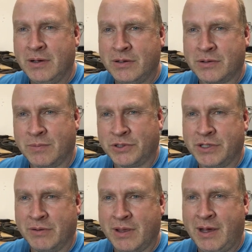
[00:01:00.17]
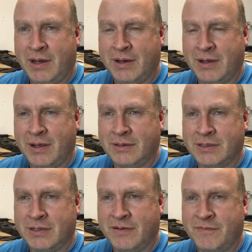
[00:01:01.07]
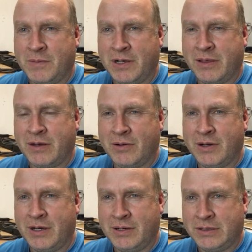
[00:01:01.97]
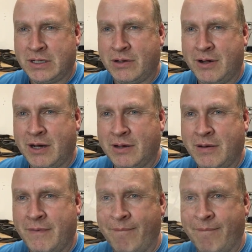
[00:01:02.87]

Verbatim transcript: troubleshoot that and see if my theory is correct.